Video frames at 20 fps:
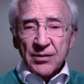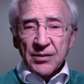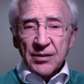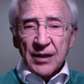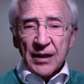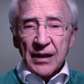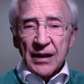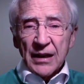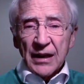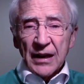
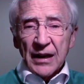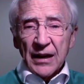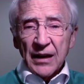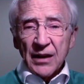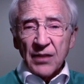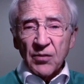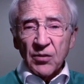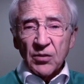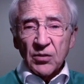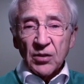take any
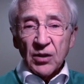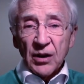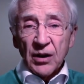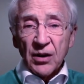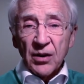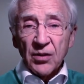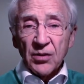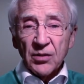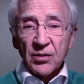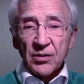of it to
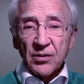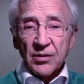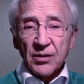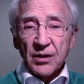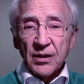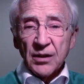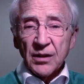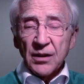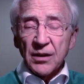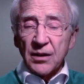heart and
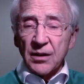say,